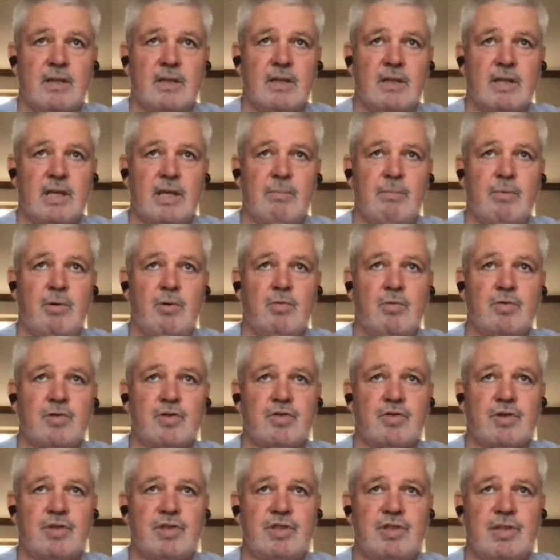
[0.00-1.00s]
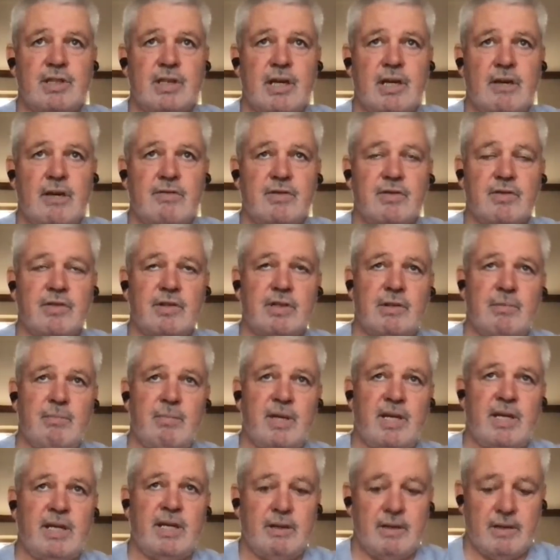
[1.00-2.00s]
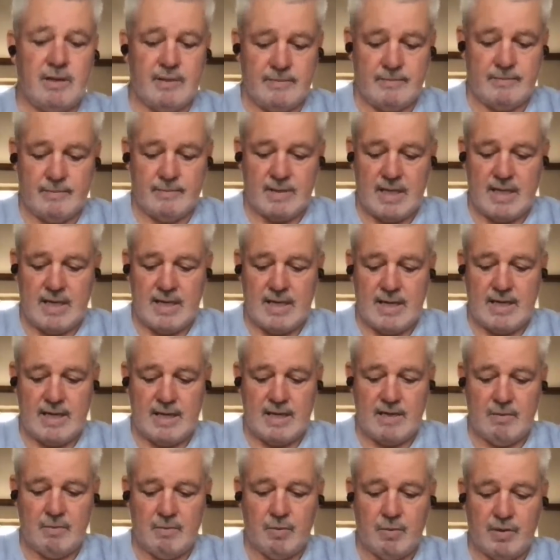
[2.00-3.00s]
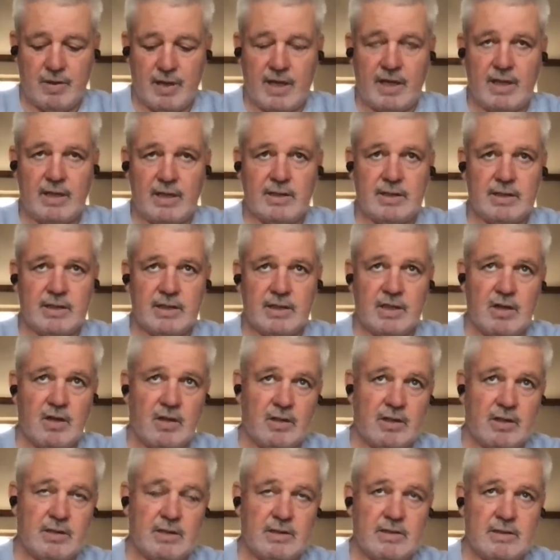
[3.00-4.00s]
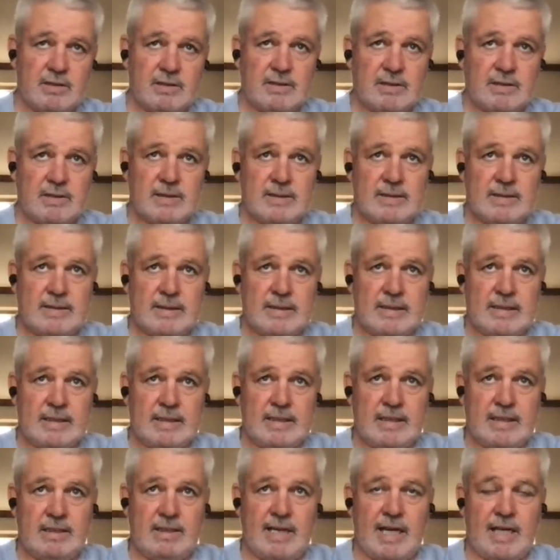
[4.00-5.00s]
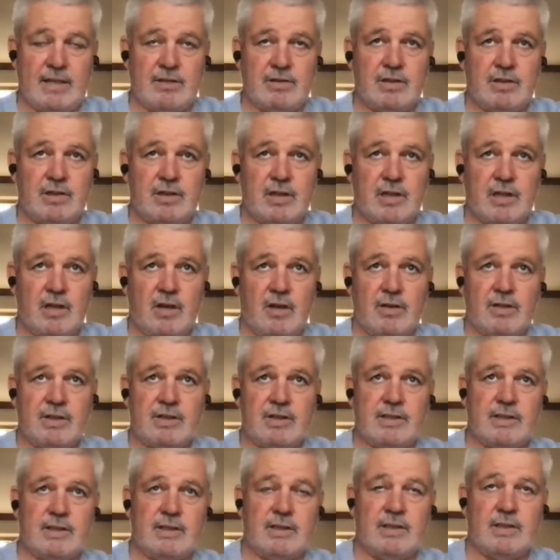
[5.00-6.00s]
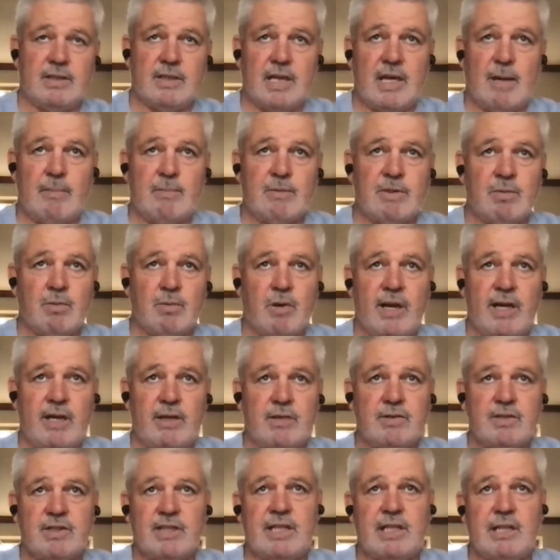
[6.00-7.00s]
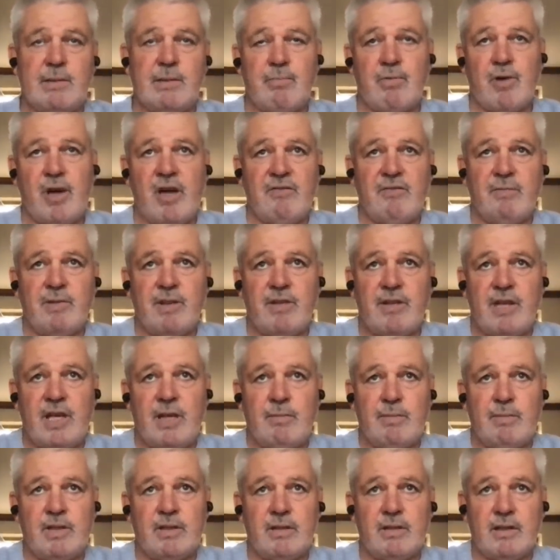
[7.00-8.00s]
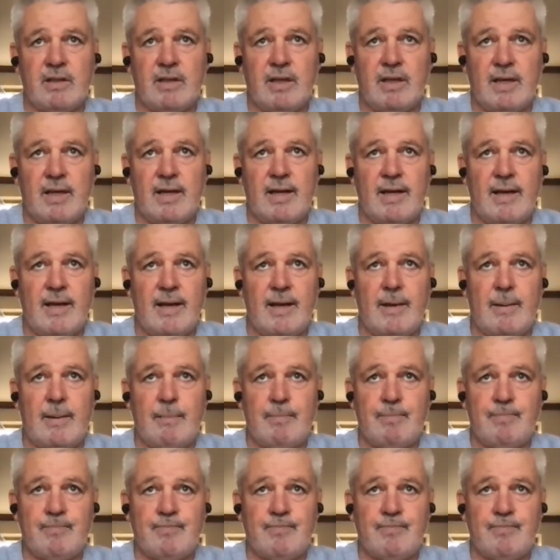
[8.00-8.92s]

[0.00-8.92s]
get Paul Stridgeon after he'd been um, with England and gone down to Toulon to, to come to Wales, getting Pragmathema um,